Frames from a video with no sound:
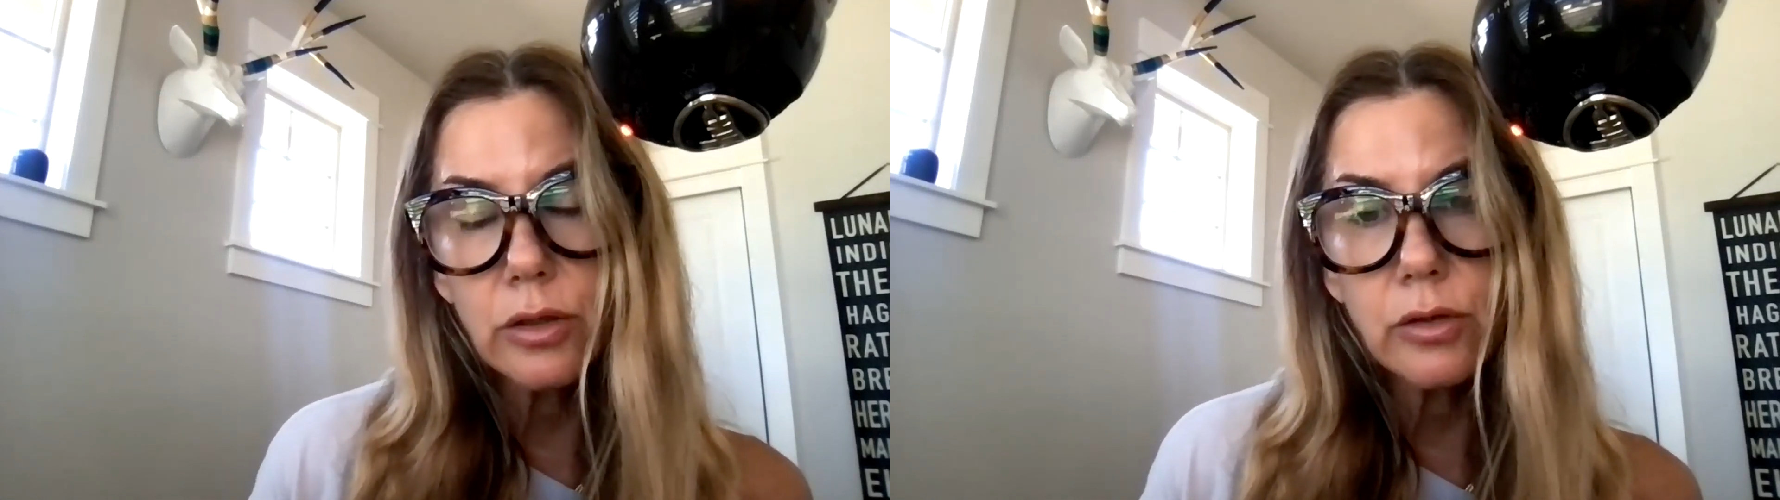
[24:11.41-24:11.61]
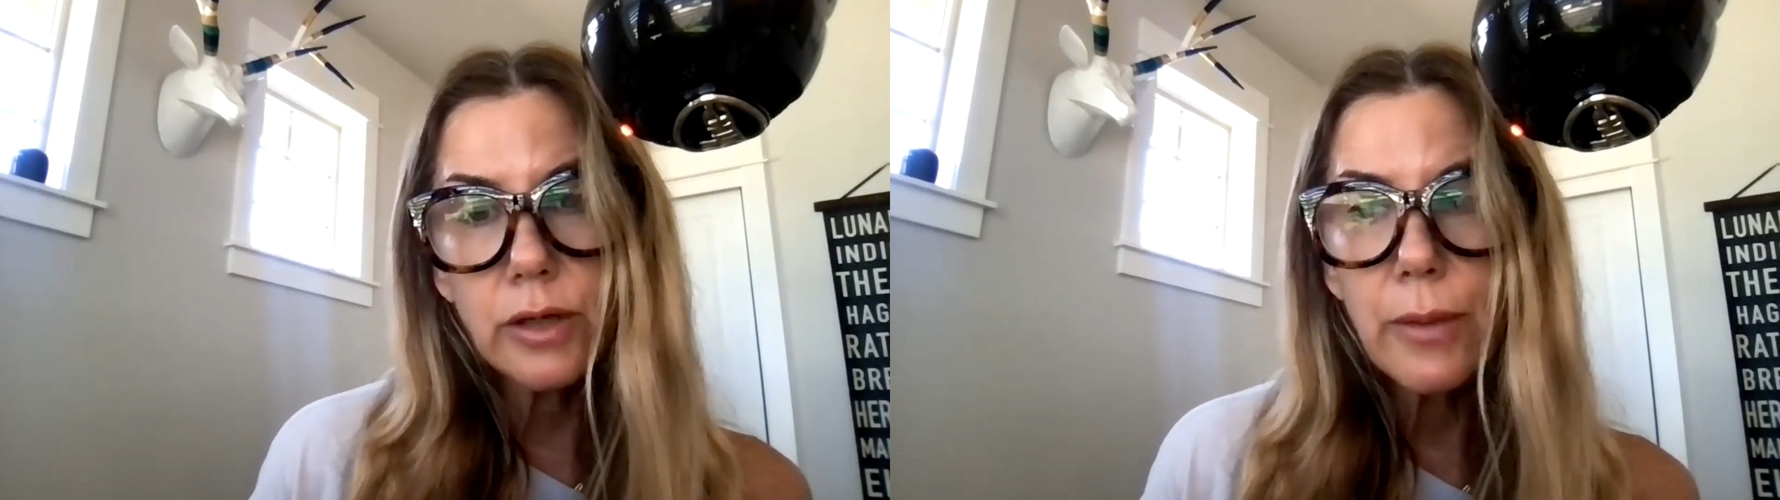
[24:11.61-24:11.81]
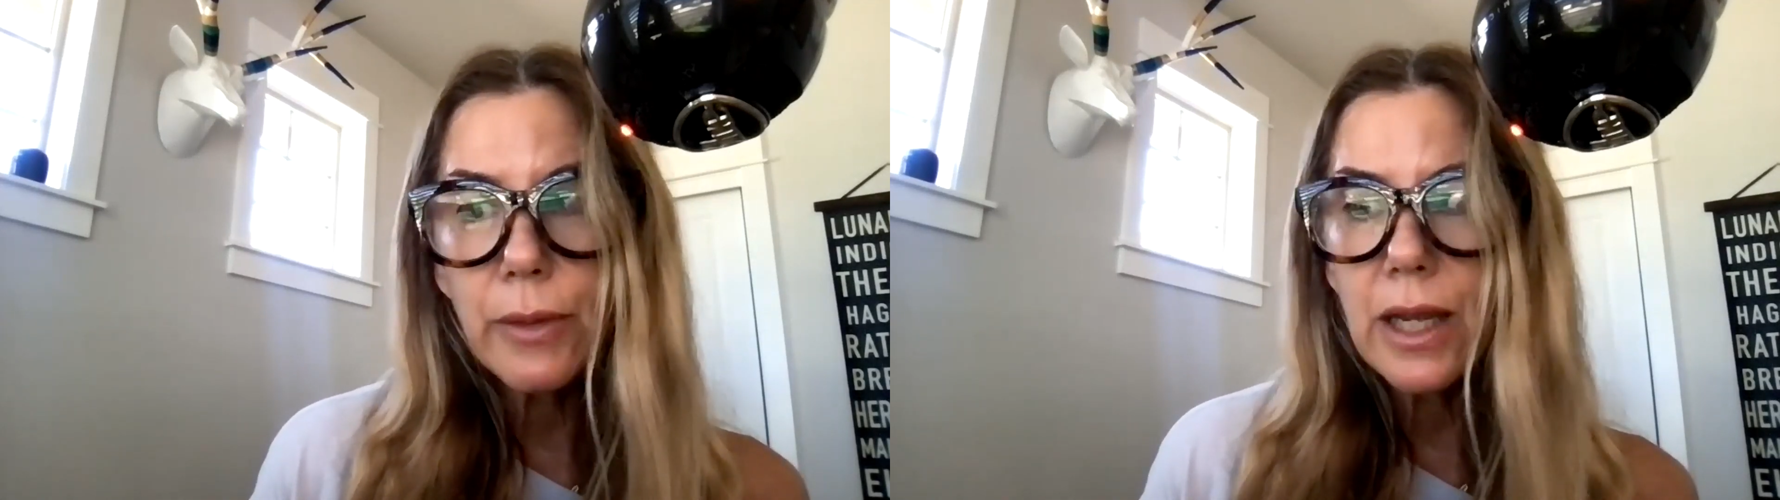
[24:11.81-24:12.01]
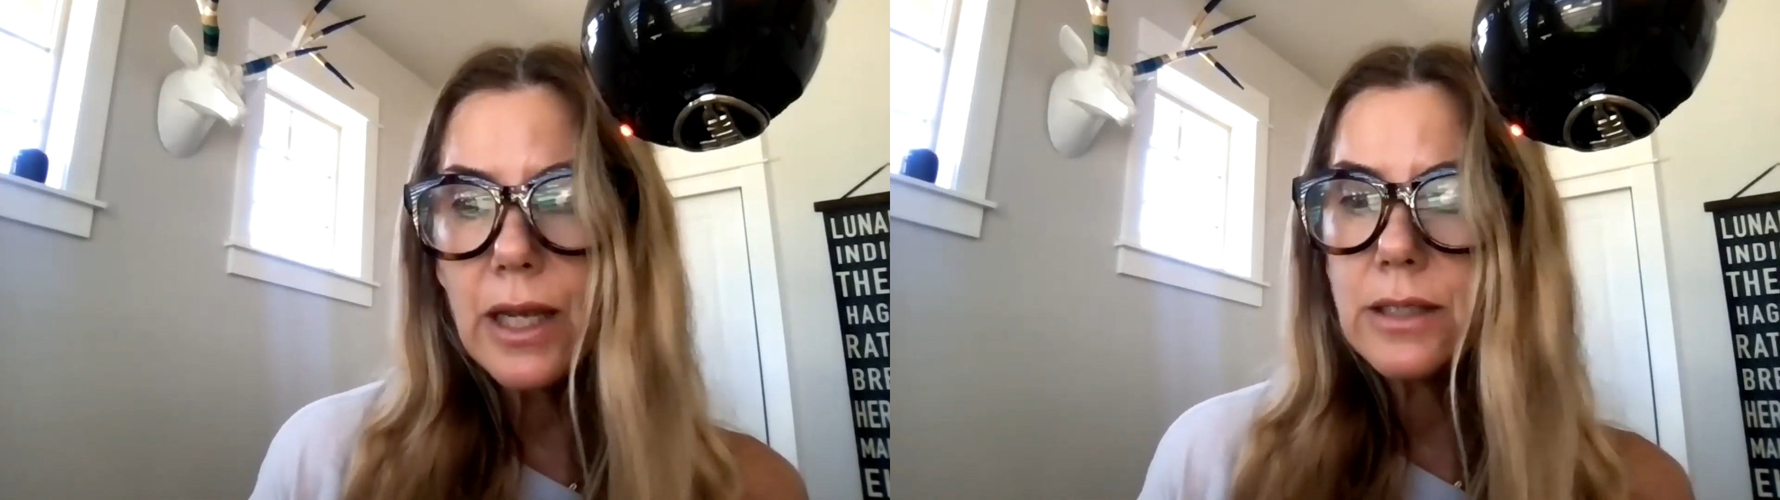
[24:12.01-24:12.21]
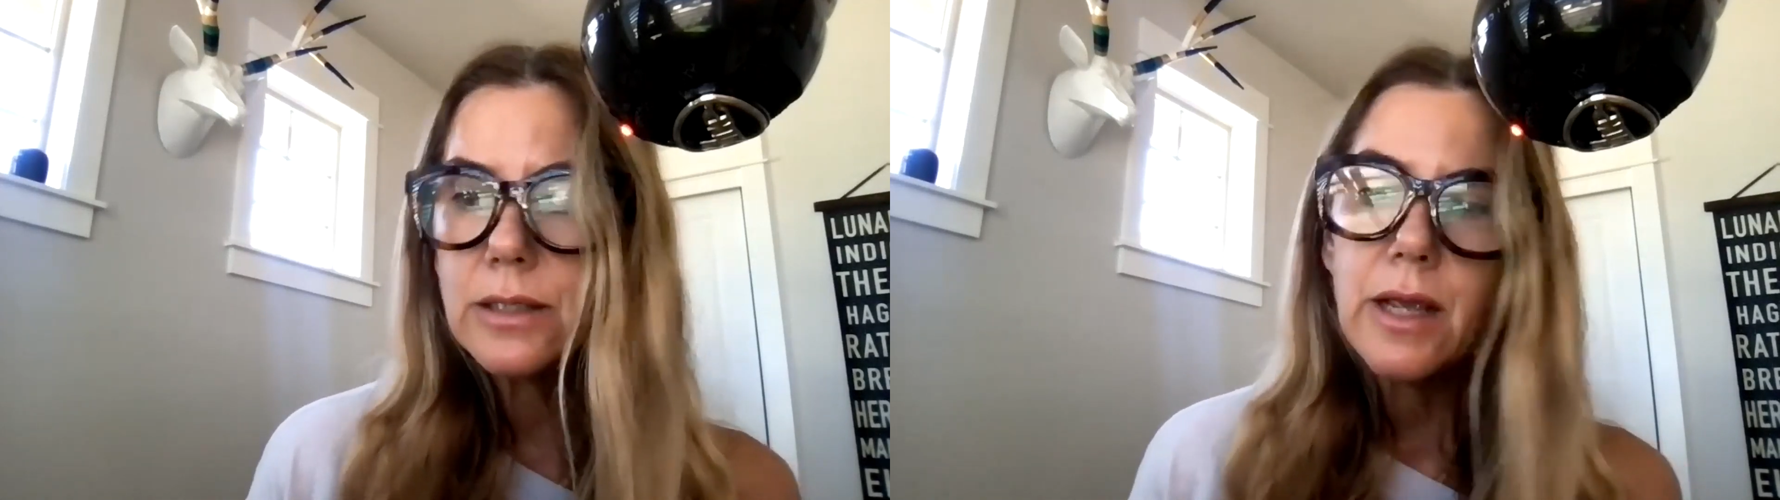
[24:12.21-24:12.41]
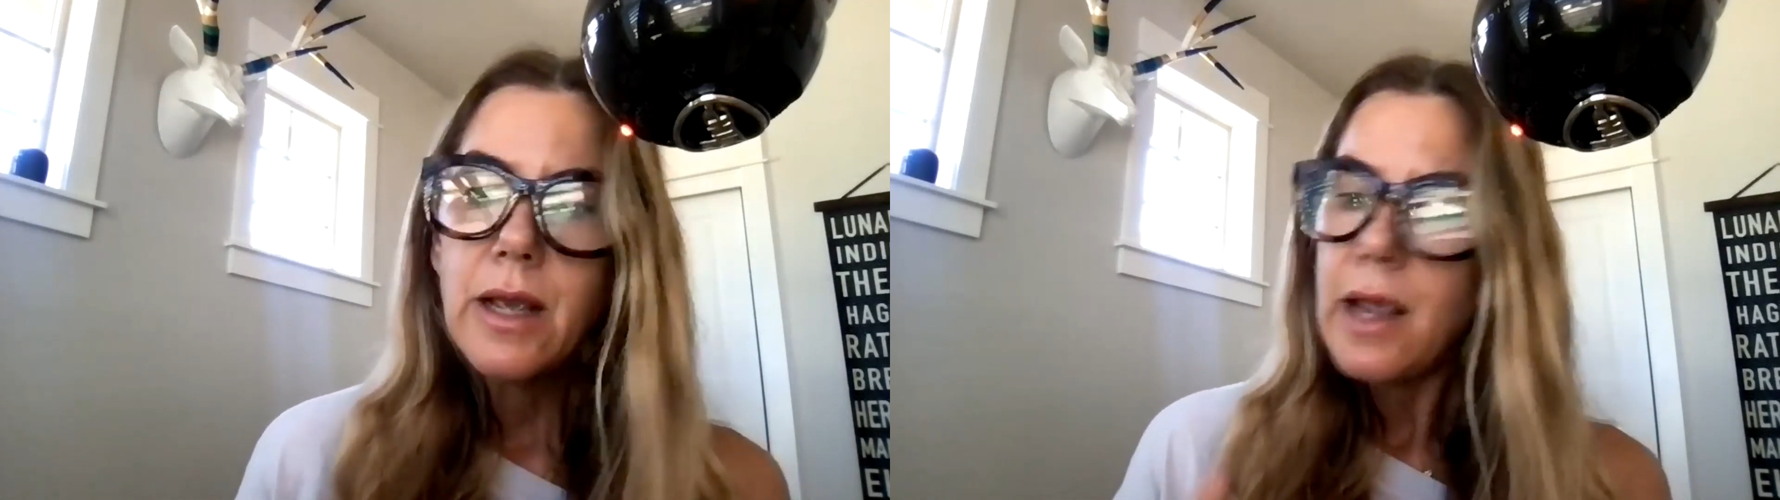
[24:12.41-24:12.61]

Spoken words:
little cupcakes.